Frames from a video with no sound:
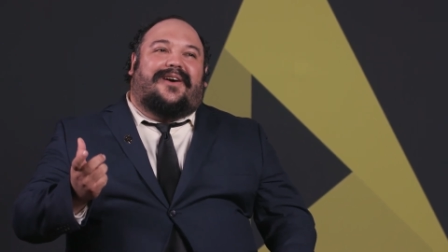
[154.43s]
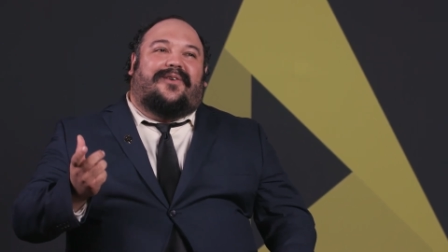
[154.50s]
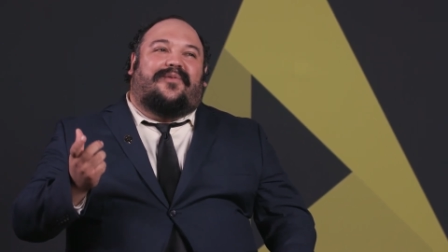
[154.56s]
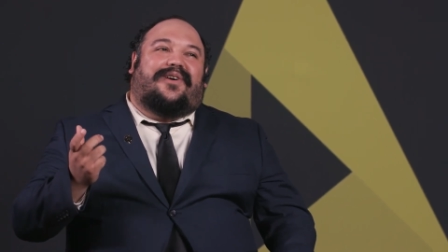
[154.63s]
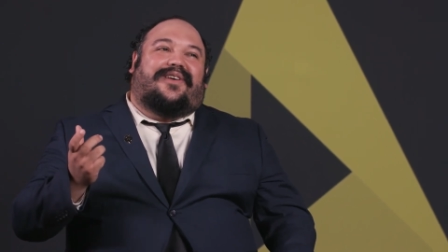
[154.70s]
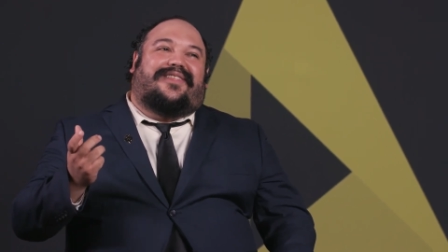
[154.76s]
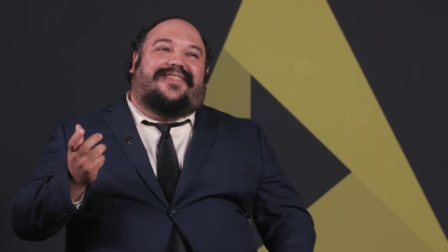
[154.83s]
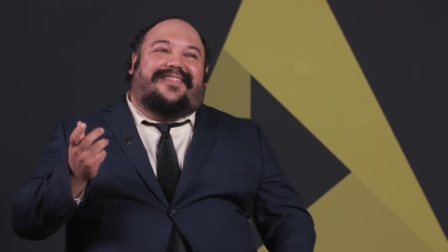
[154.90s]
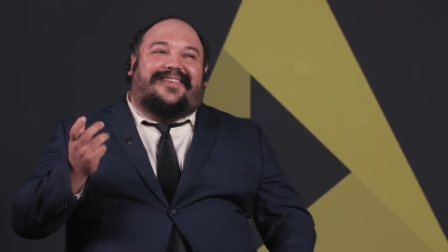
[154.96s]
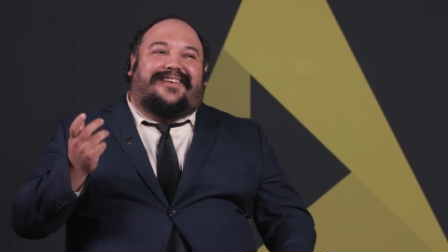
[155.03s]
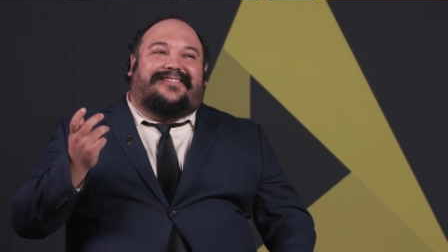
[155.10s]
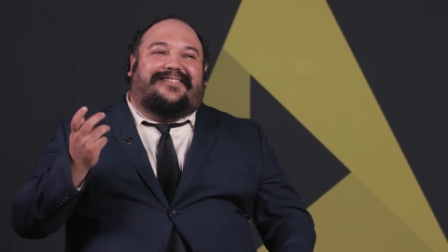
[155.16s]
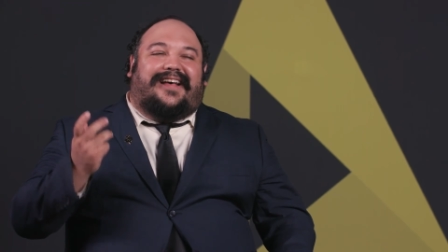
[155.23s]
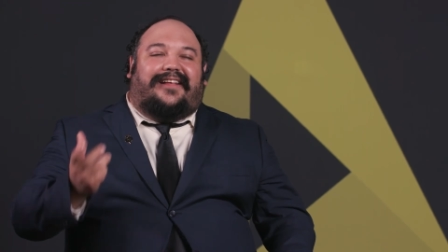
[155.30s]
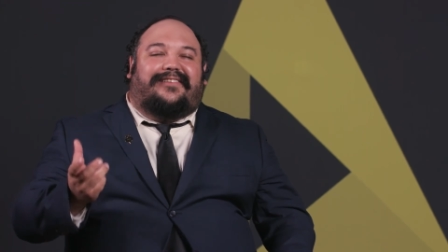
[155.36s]
with the
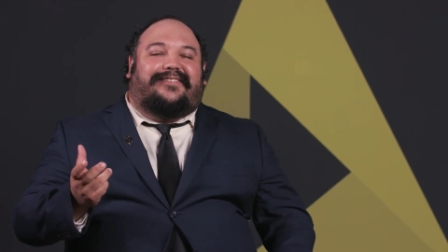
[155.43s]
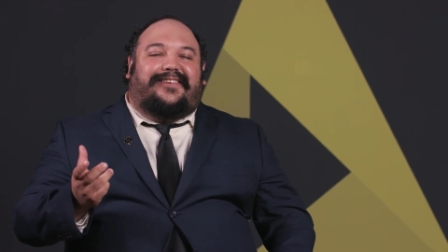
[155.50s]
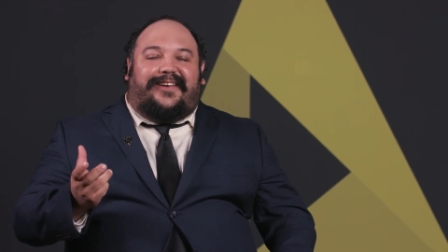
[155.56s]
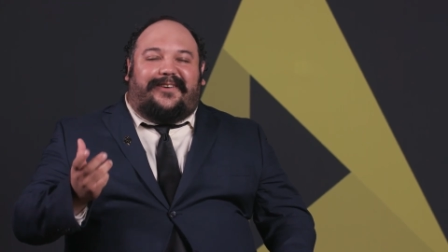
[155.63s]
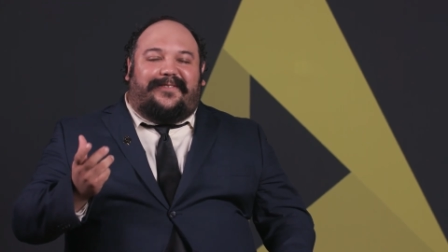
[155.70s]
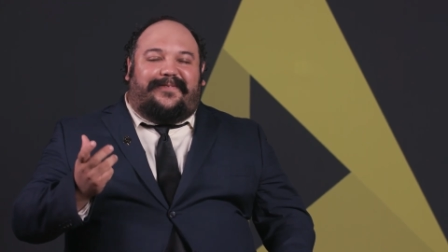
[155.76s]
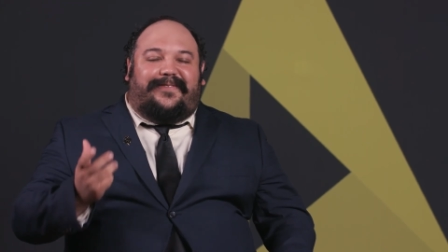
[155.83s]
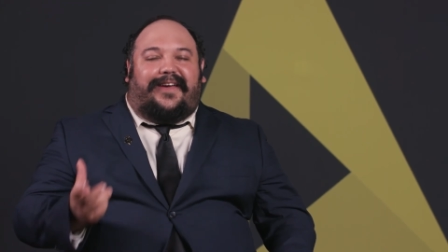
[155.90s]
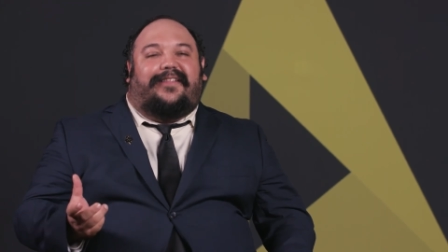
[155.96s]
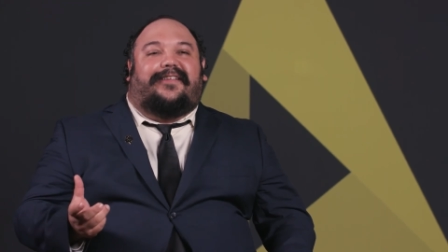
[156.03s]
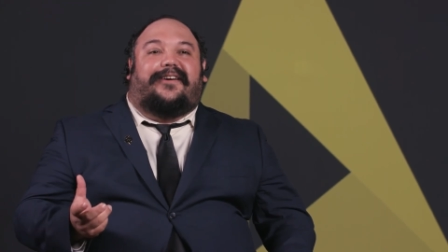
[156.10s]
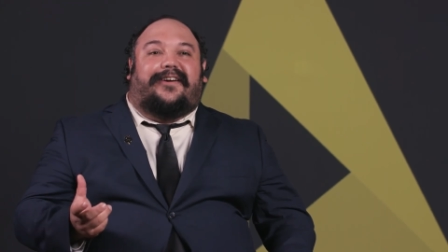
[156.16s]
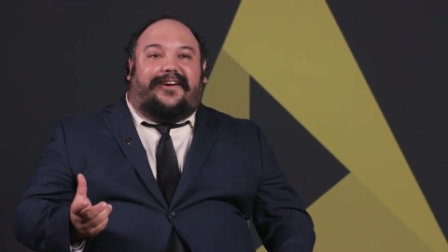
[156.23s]
salsa of failure.